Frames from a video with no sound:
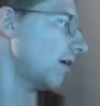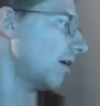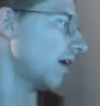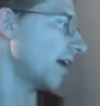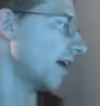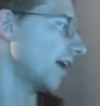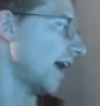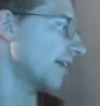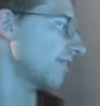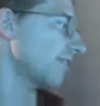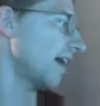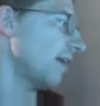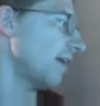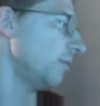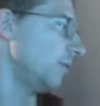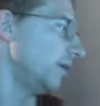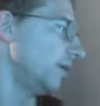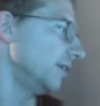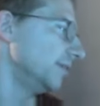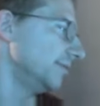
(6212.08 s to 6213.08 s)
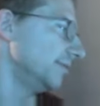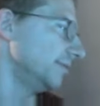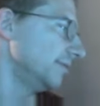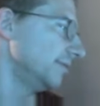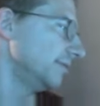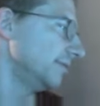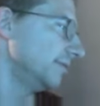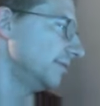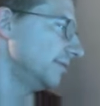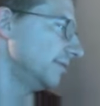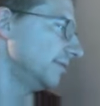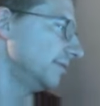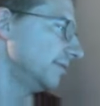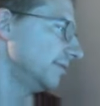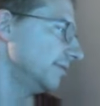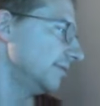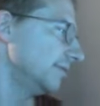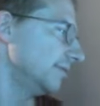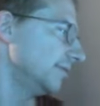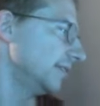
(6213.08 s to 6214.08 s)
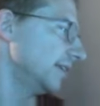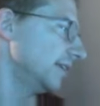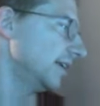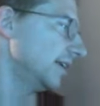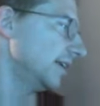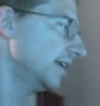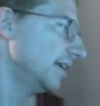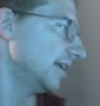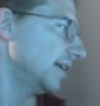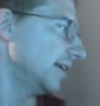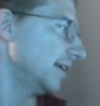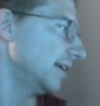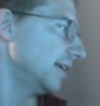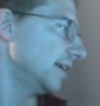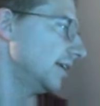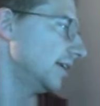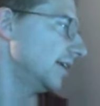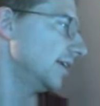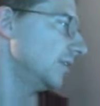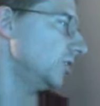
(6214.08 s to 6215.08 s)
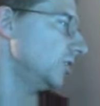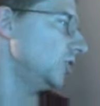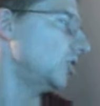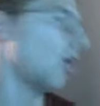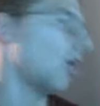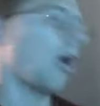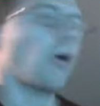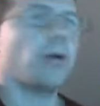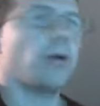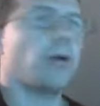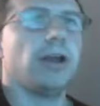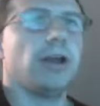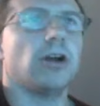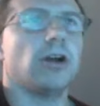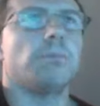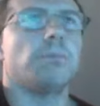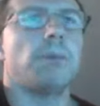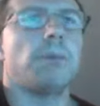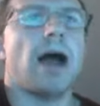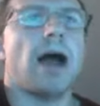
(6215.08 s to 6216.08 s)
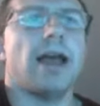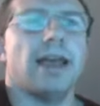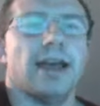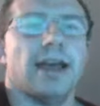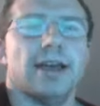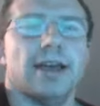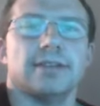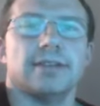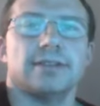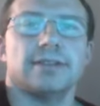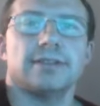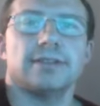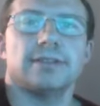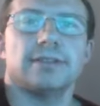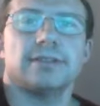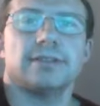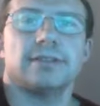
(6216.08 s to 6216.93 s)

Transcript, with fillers: right, I, I've got one. Okay. Jarry or Baez?